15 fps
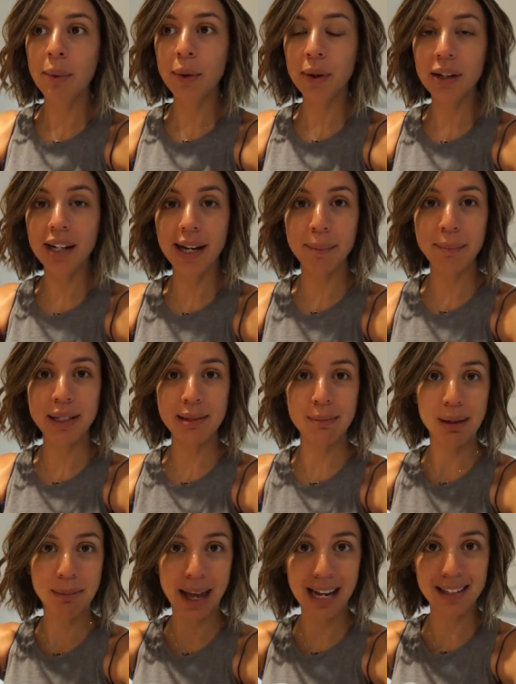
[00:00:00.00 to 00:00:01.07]
moral compass
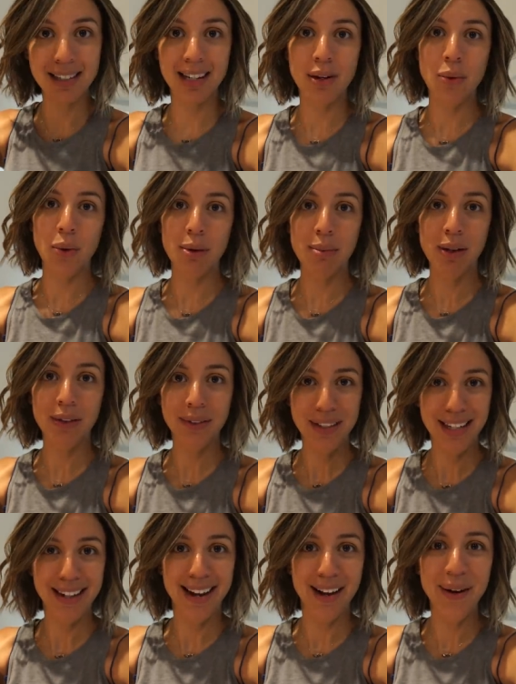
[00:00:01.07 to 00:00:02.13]
me back to normal,
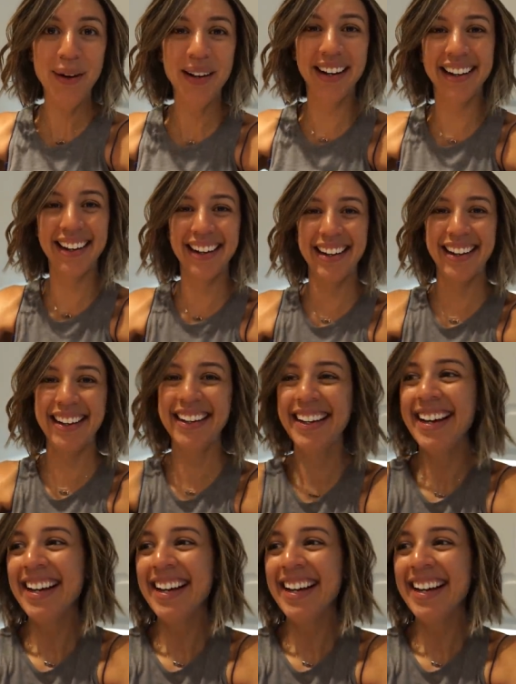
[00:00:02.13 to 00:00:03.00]
you know?